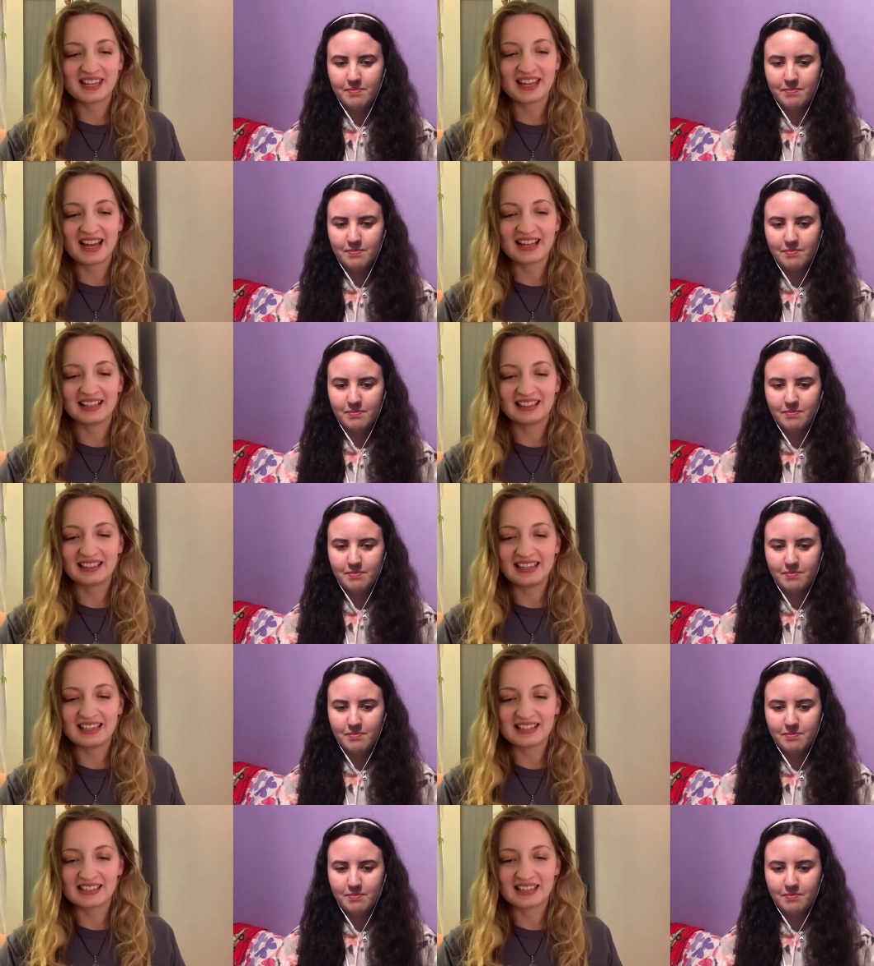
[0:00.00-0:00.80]
Speaker 1: seeing
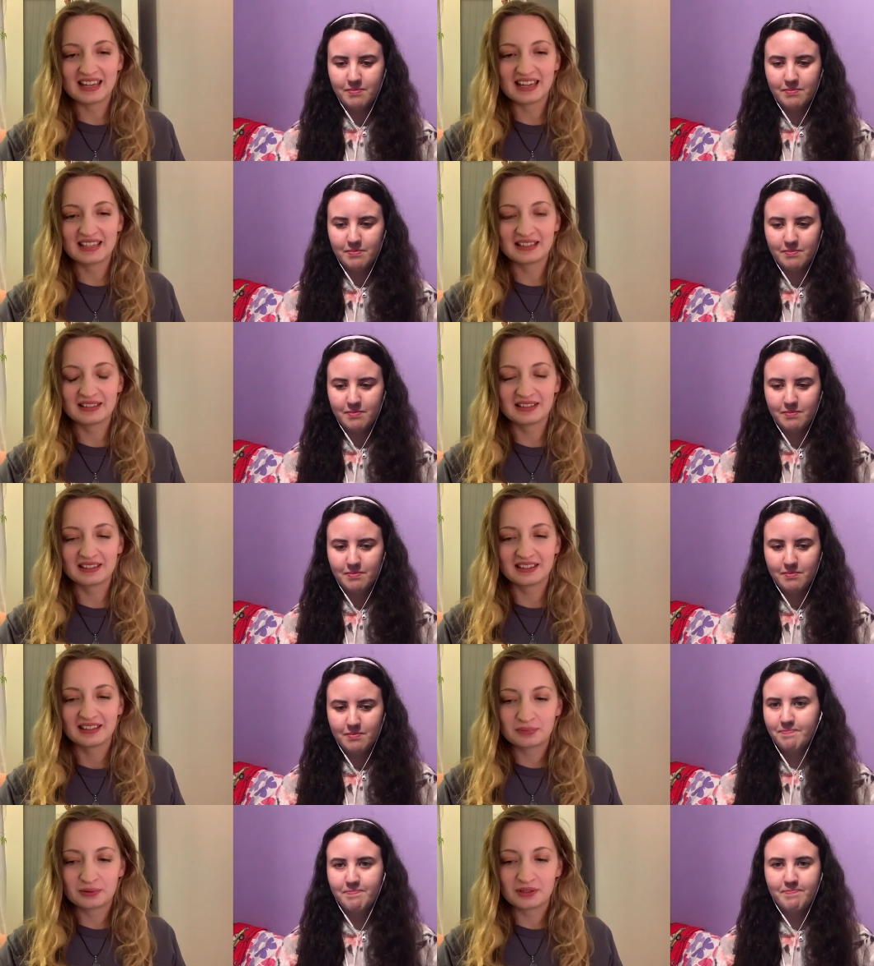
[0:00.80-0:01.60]
Annalise in
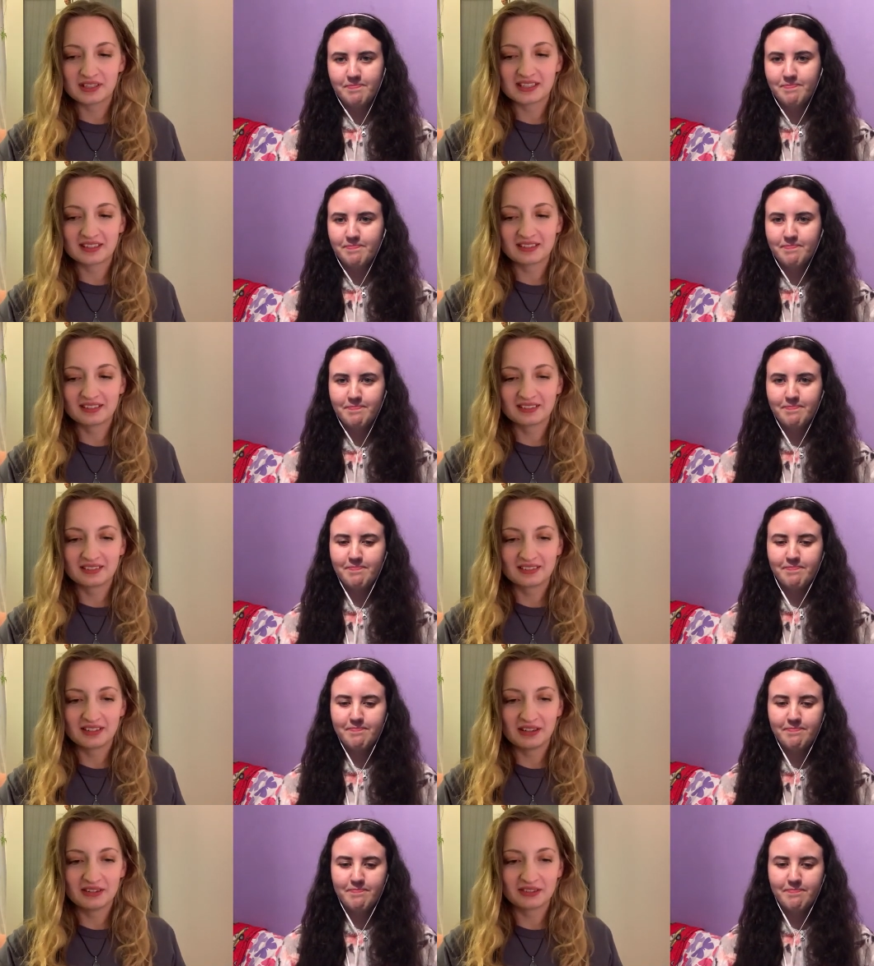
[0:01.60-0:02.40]
prison
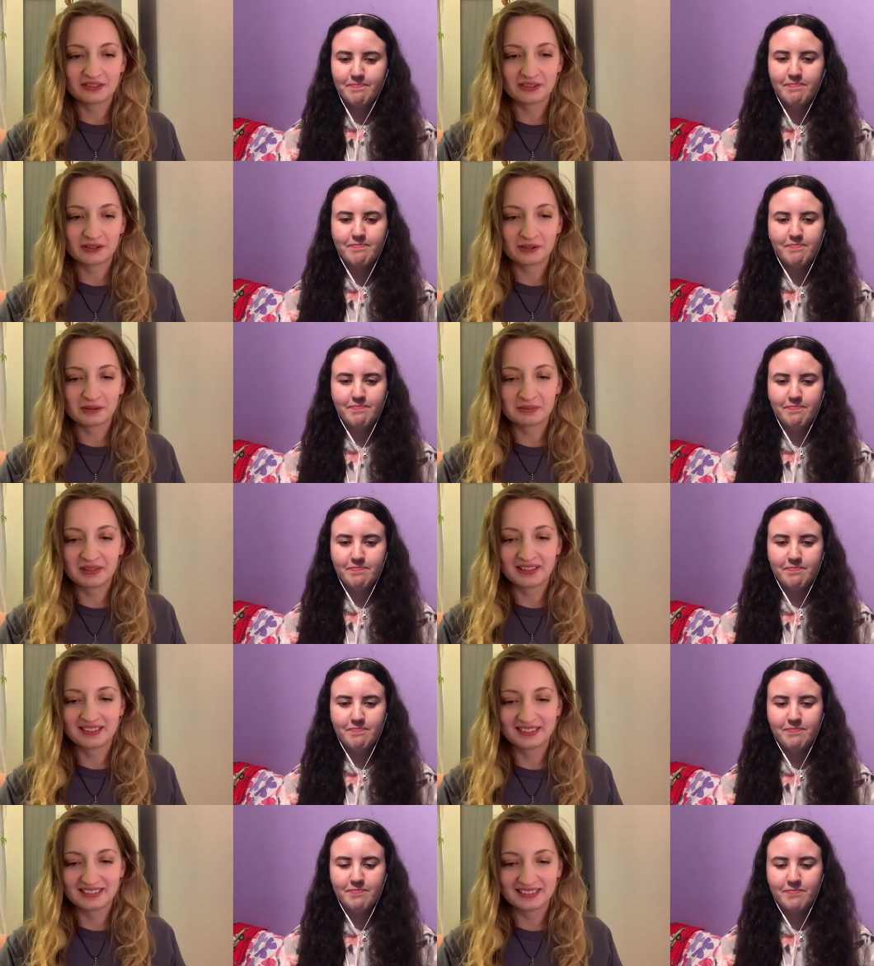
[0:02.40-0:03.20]
uniform.
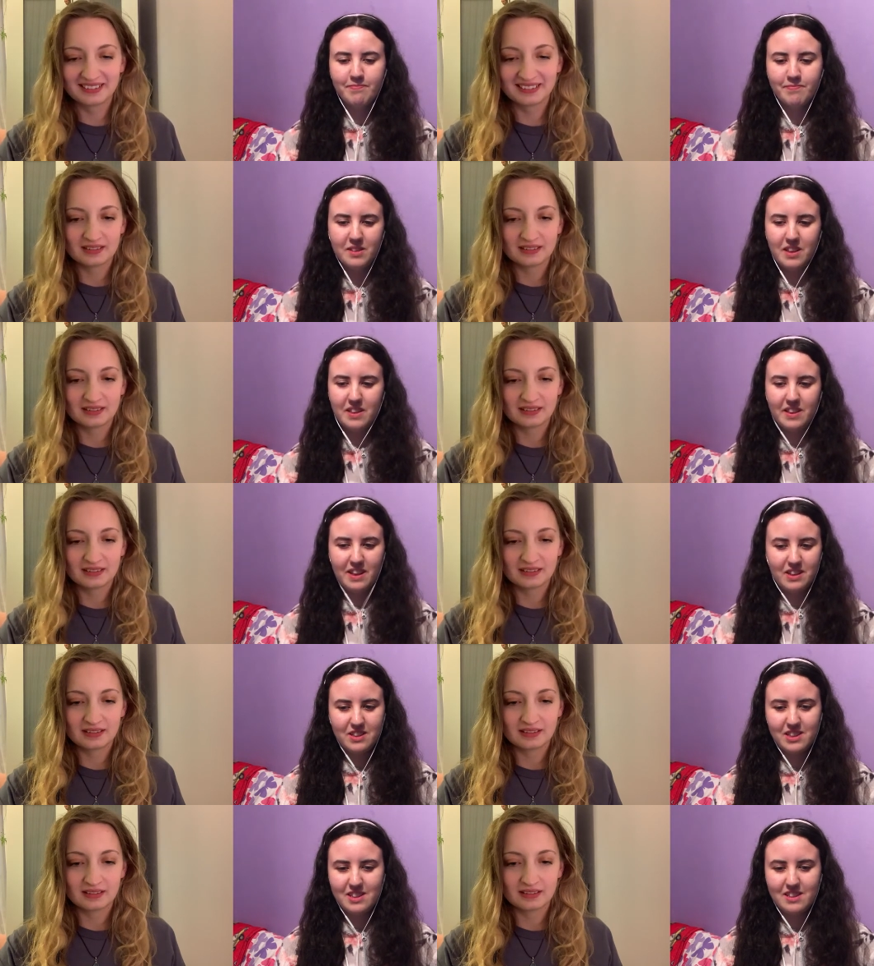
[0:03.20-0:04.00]
Speaker 2: Mm. All the
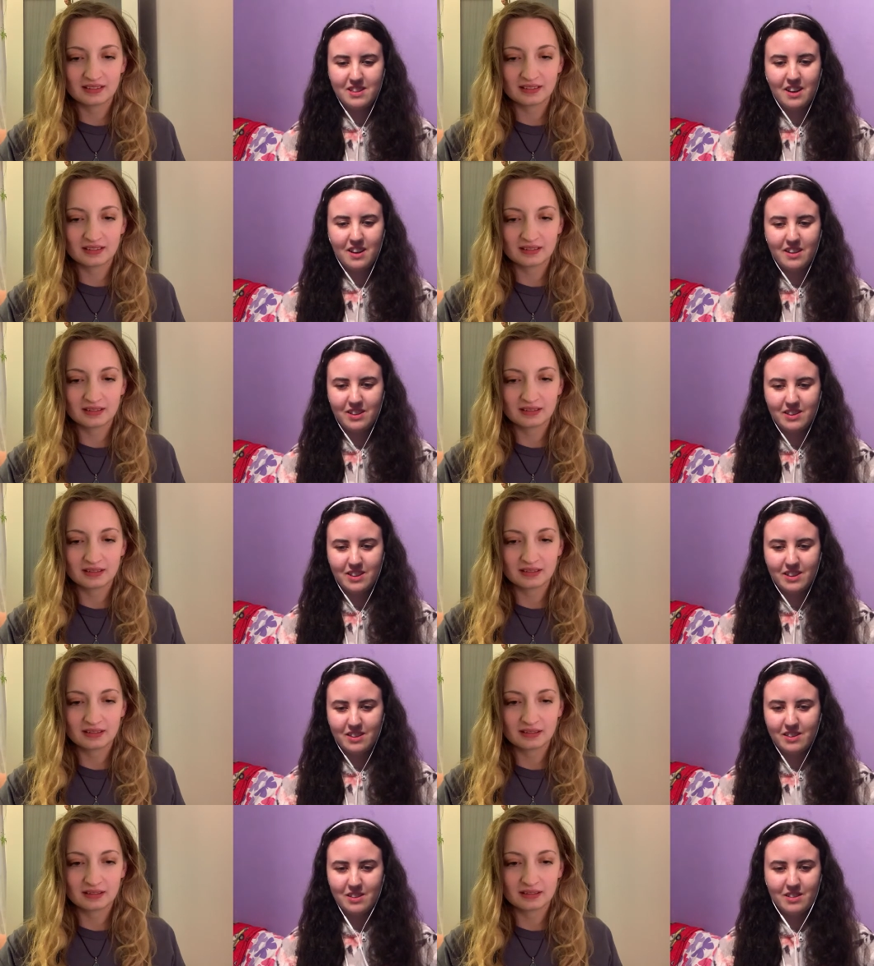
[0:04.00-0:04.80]
things she's done, and
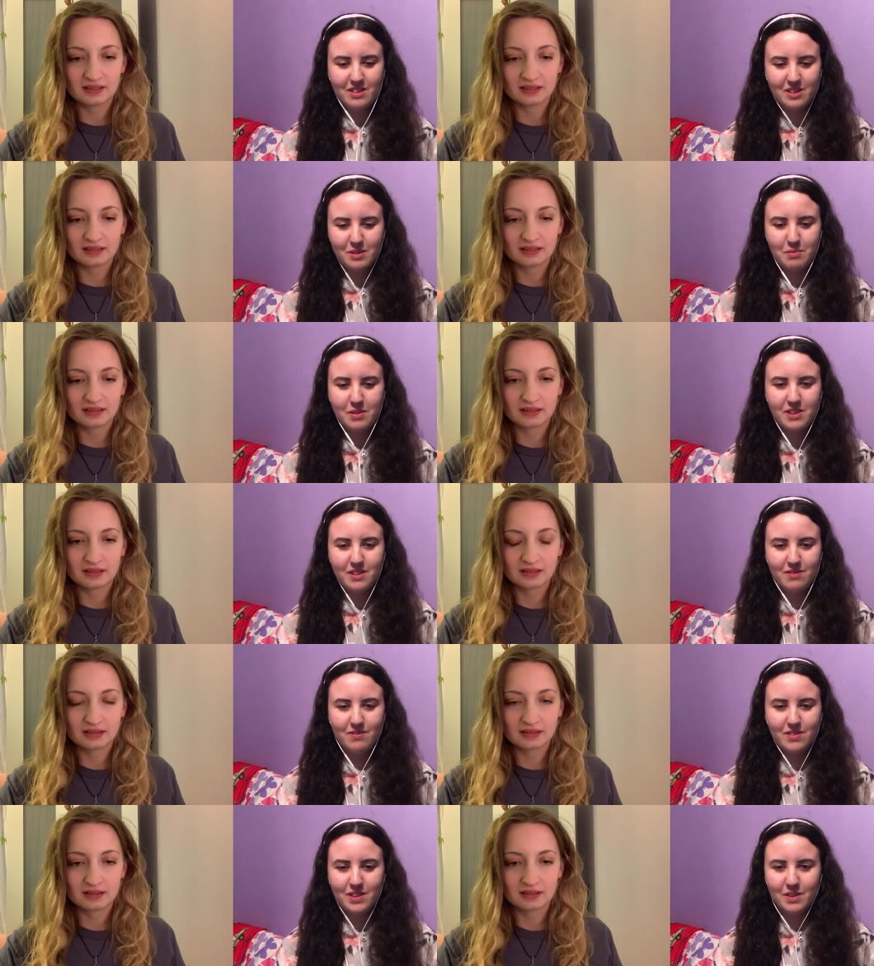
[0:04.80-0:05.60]
she's gone to
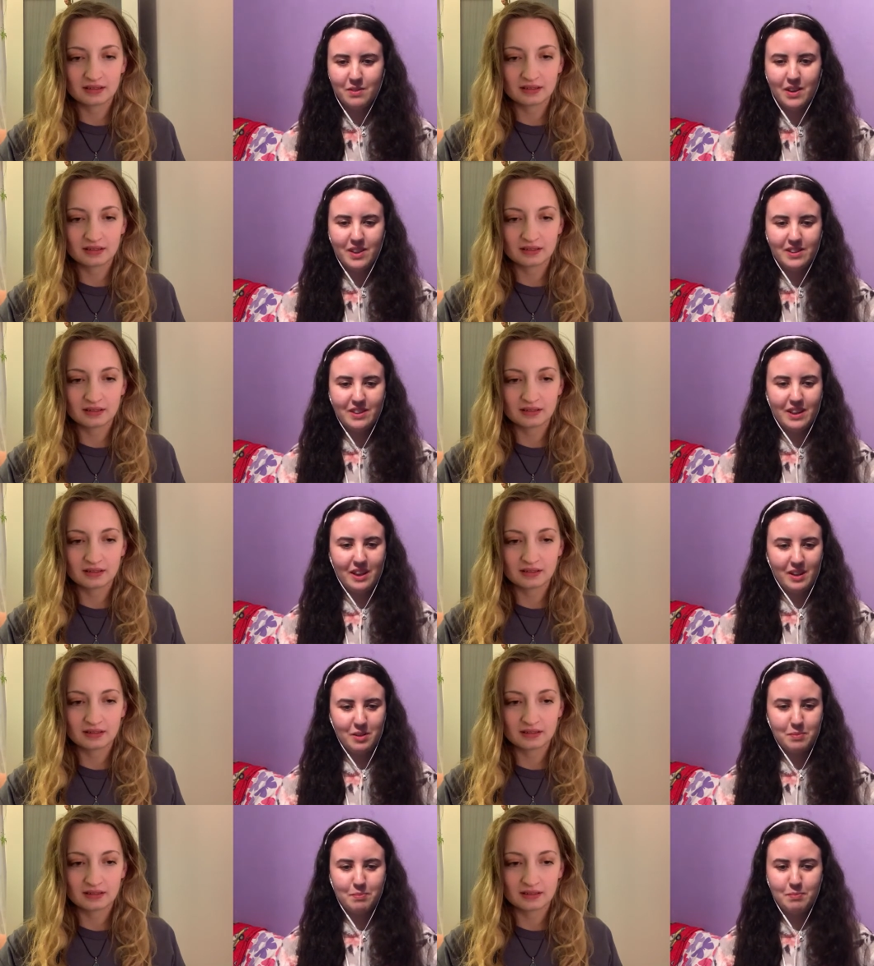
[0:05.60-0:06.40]
prison for the worst
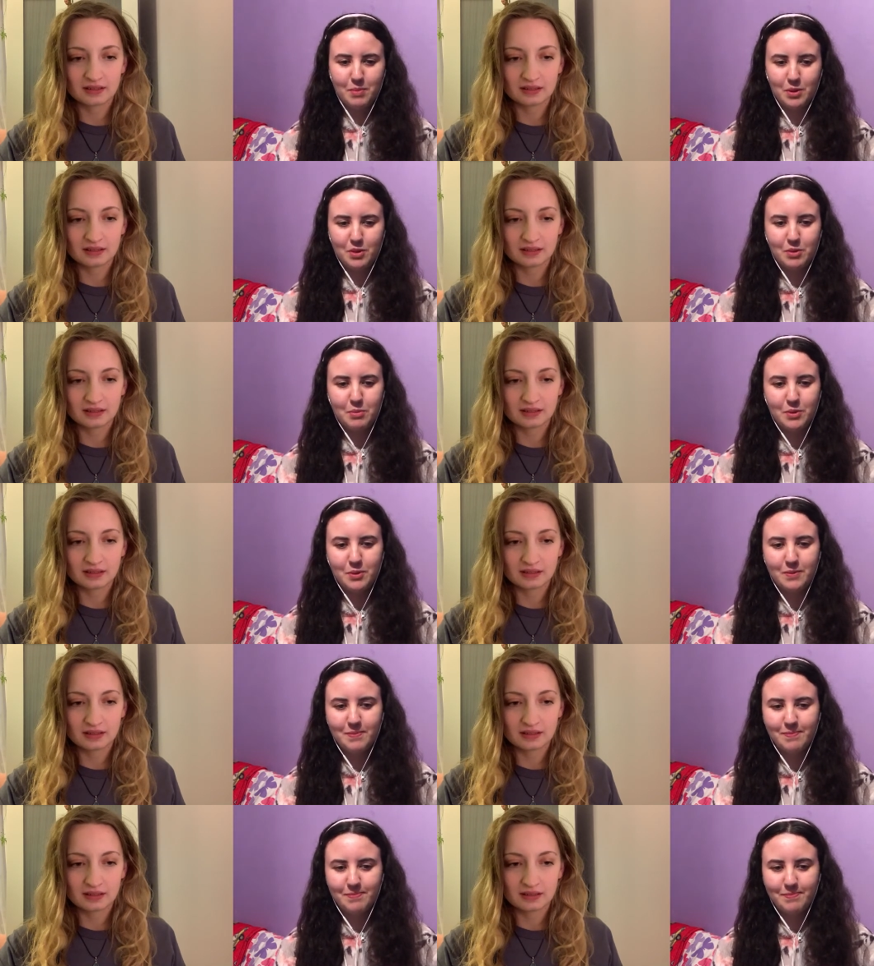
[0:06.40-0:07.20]
things
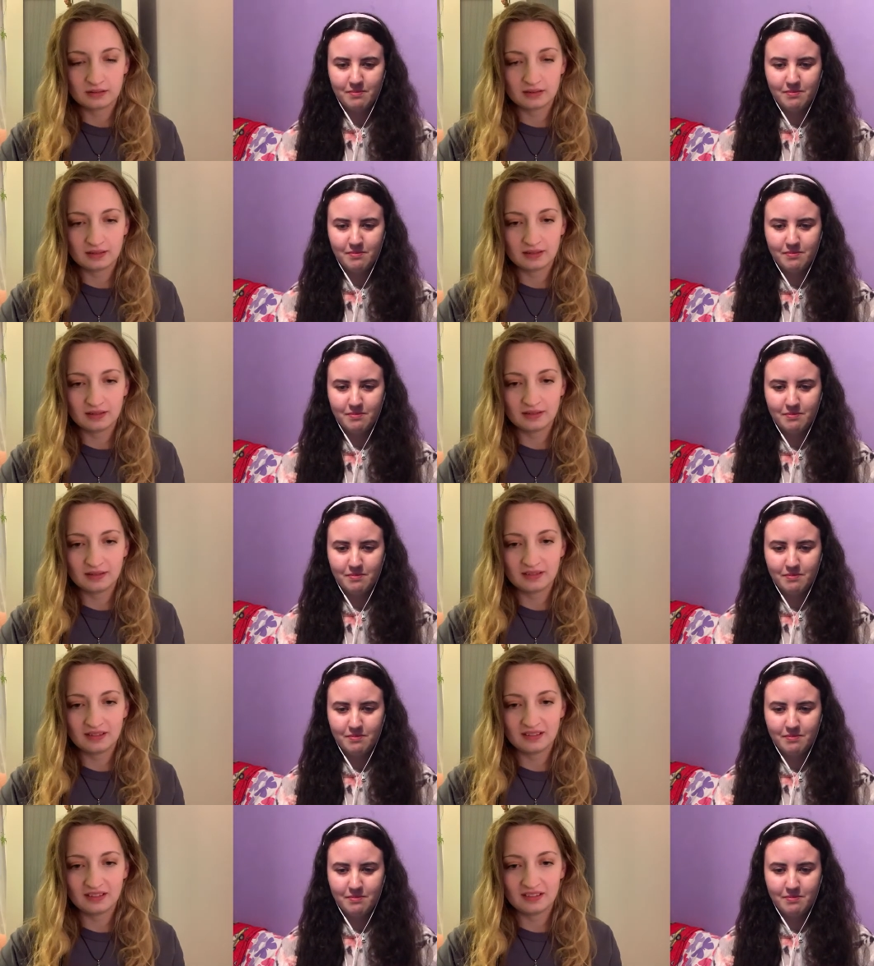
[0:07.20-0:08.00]
possible.
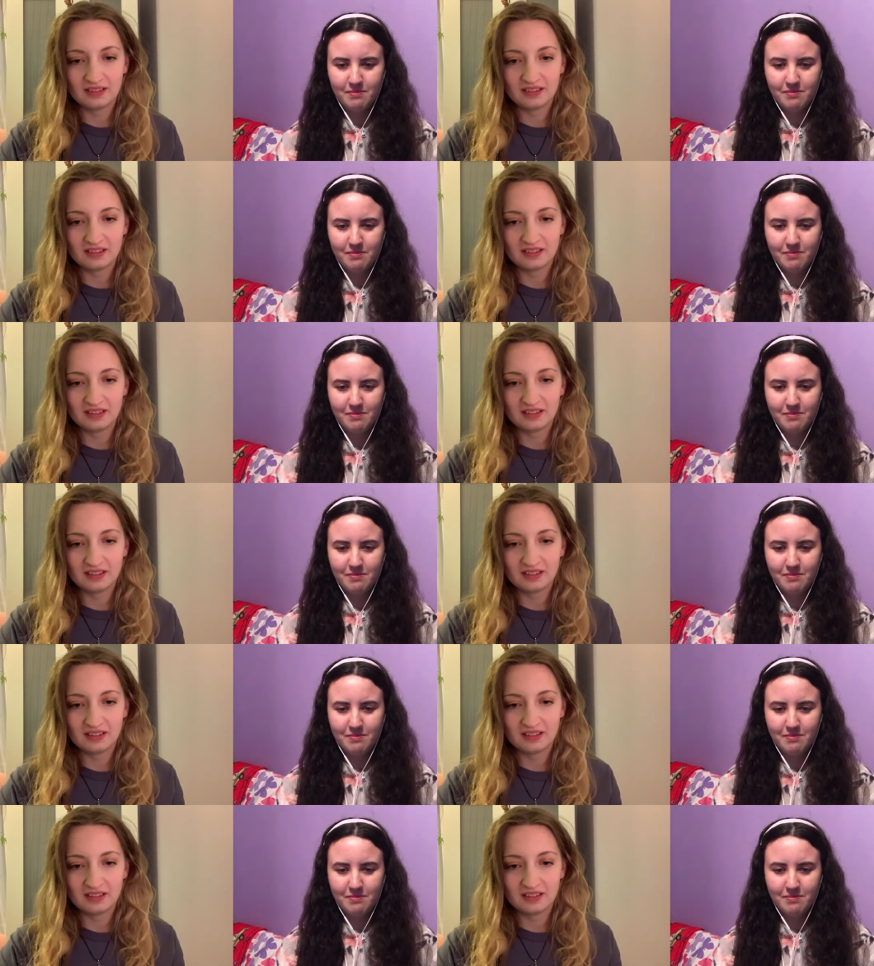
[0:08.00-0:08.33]
Laurel.